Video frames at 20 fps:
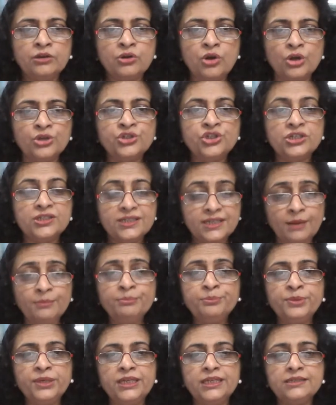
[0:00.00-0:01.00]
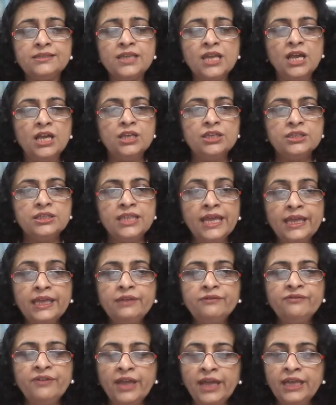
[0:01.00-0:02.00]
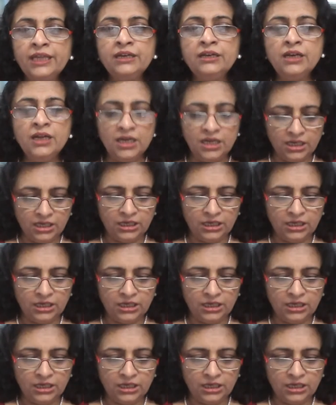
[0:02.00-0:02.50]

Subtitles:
conscious companies, where